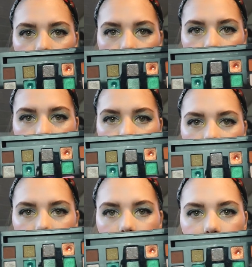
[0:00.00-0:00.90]
those three
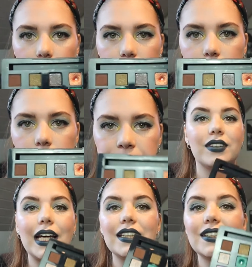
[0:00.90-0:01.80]
shades right there
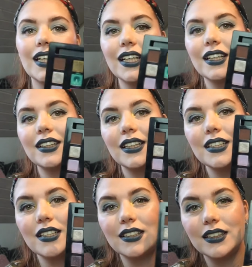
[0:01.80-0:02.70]
that shade
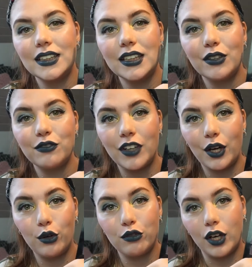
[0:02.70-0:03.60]
is leaning
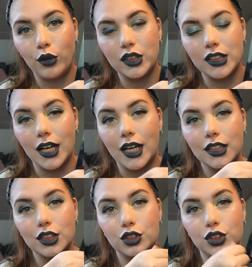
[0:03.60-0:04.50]
very very
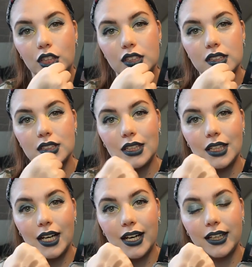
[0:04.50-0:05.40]
dark just
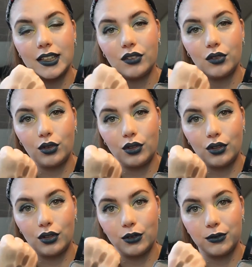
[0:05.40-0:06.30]
like
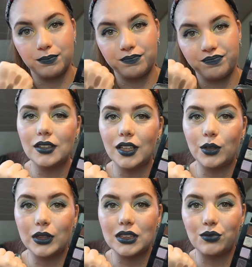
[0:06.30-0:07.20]
the the
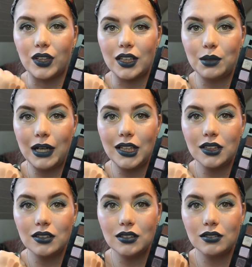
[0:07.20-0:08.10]
Gwen Stefani
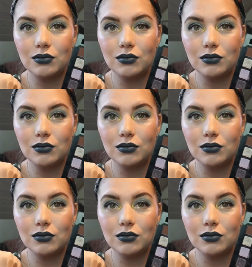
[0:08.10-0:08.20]
palette